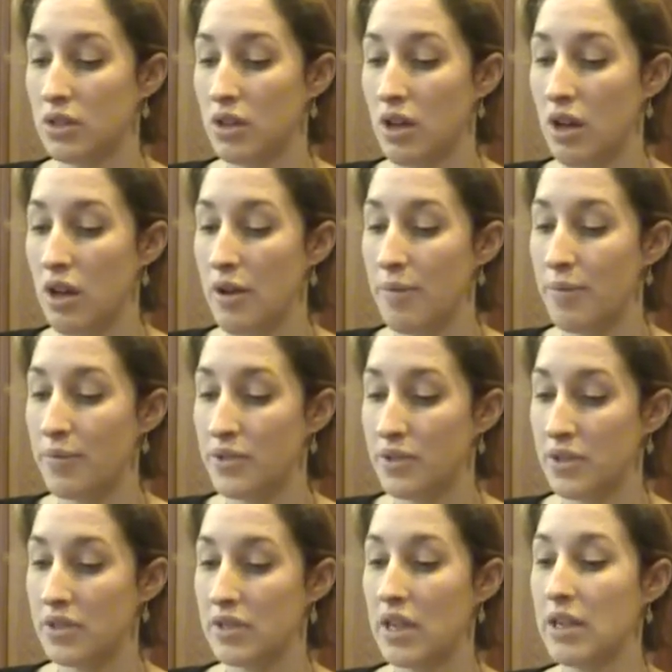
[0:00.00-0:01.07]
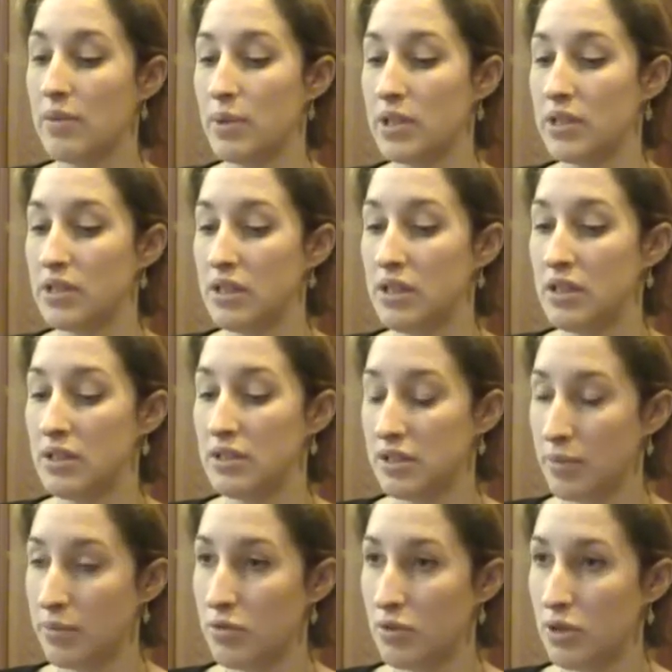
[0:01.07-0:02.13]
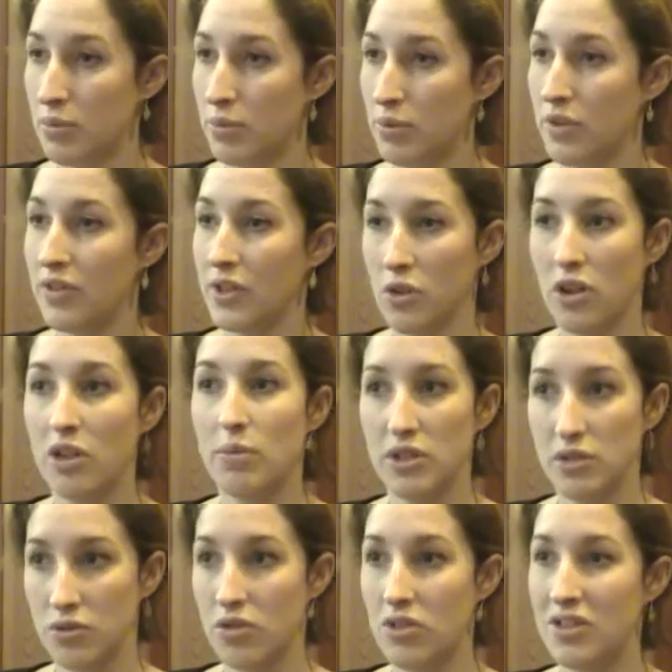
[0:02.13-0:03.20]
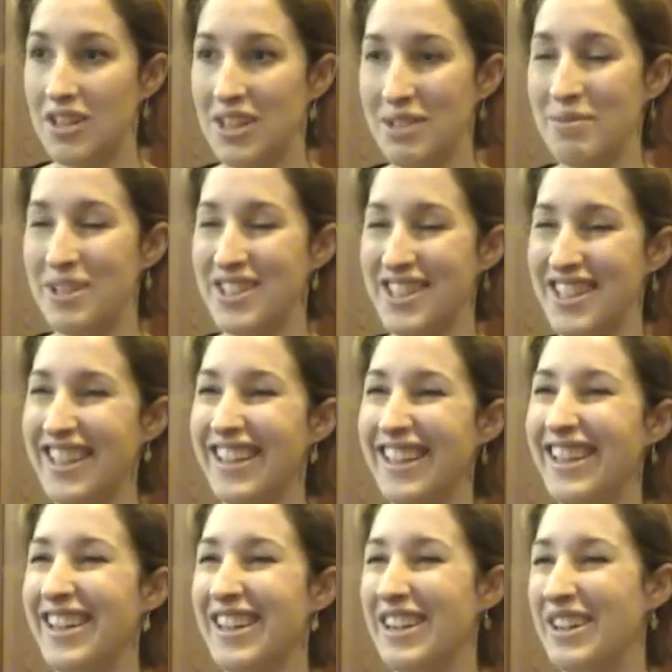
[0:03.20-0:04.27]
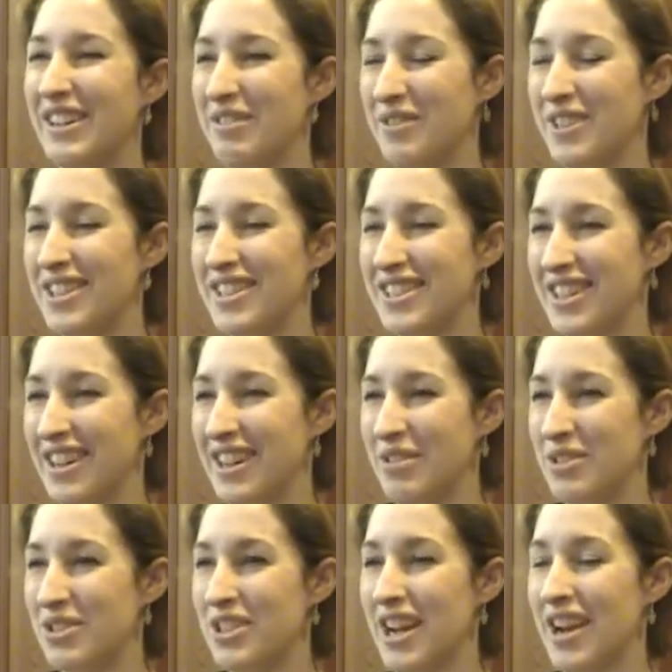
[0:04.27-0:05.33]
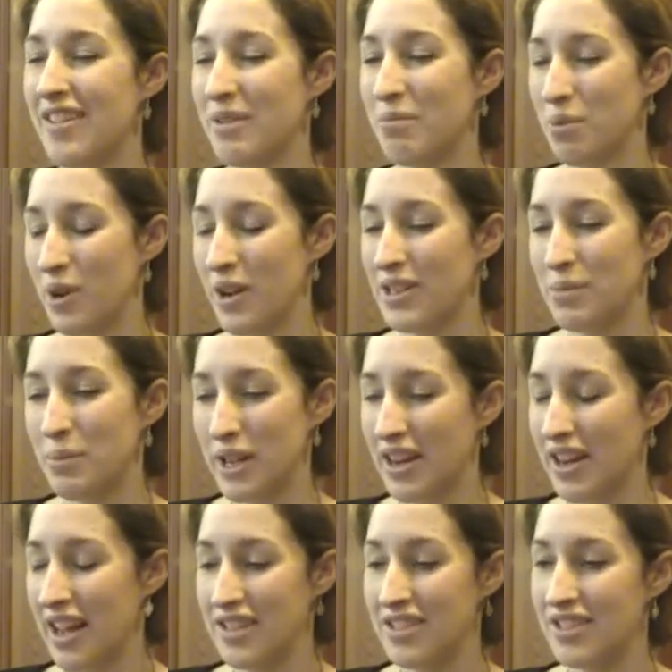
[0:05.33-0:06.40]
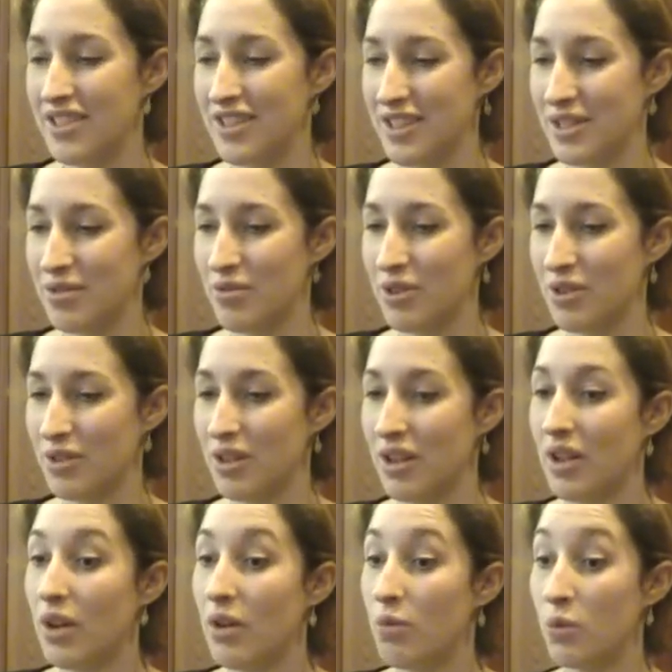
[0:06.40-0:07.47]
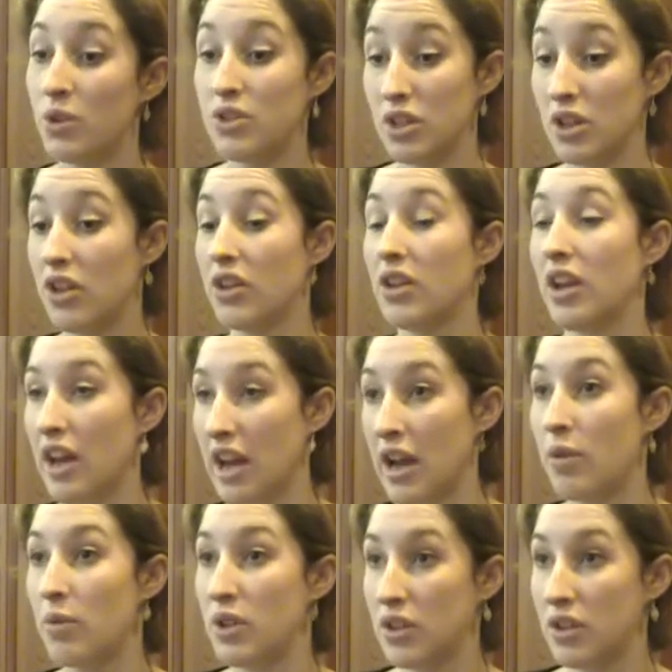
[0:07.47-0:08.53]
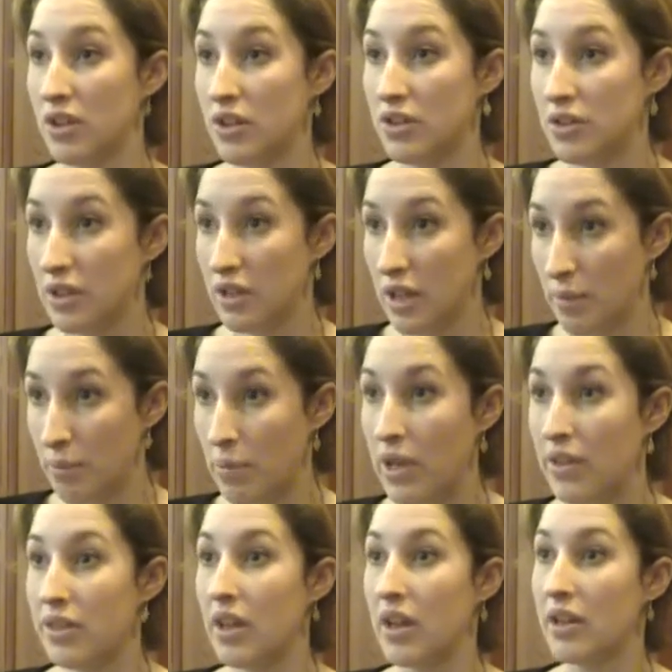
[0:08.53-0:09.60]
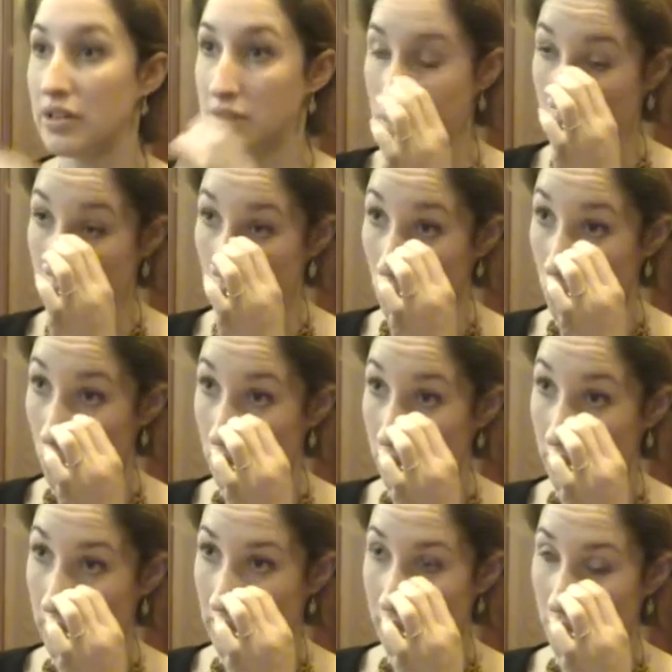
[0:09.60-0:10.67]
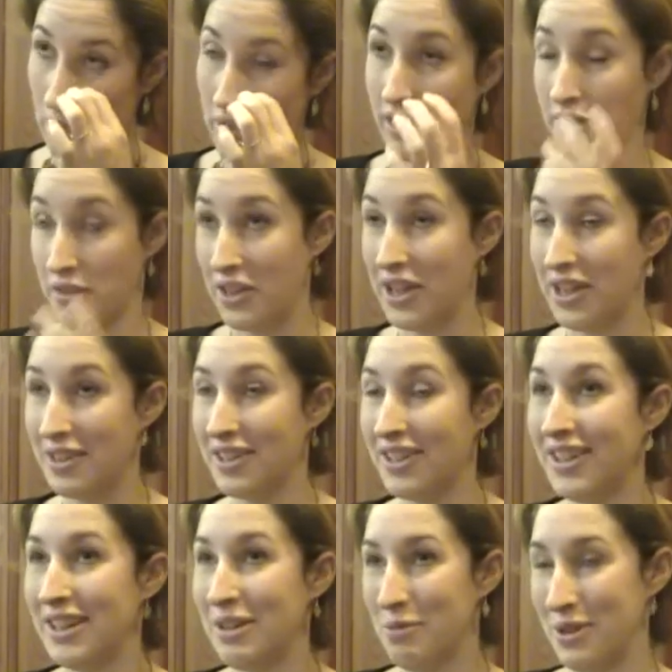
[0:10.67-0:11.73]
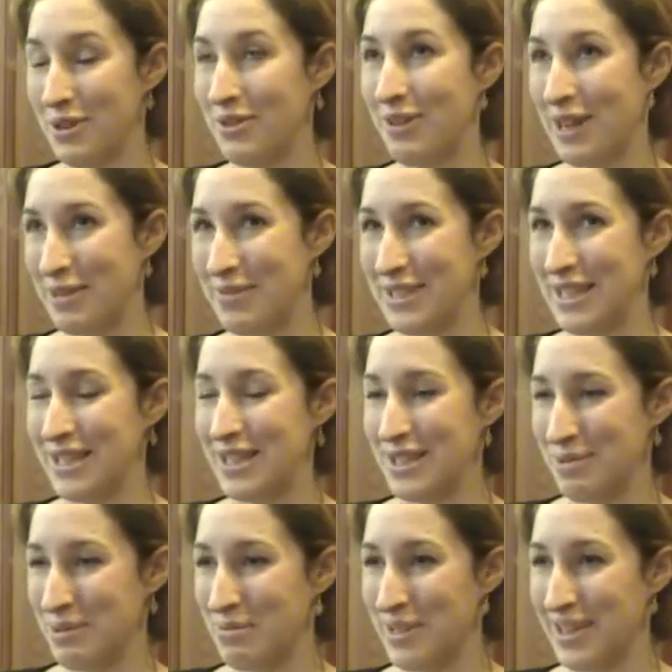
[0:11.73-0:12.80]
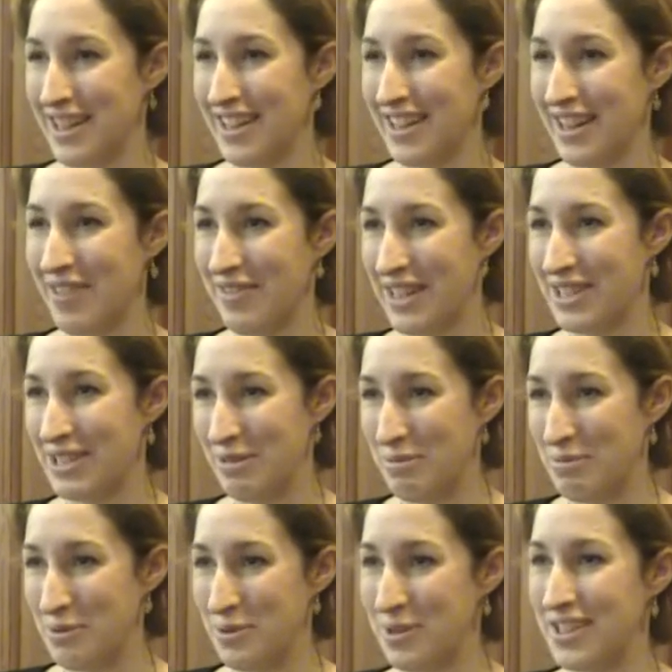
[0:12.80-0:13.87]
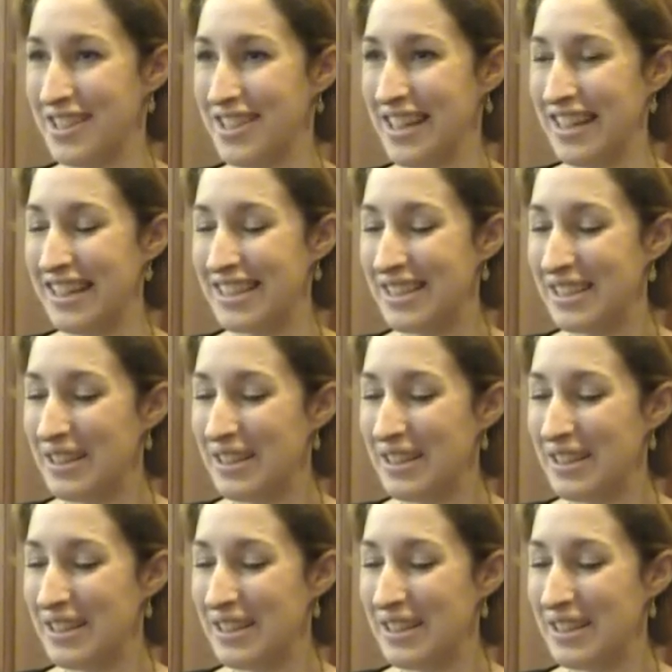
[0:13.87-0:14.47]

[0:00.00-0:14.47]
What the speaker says: Sustainability Subgroup of the Economy Scrutiny Committee, which I was chairing prior to being elected to this role, was to look at how we could embed that more. Well, I think one of the recommendations will be that they haven't actually reported yet.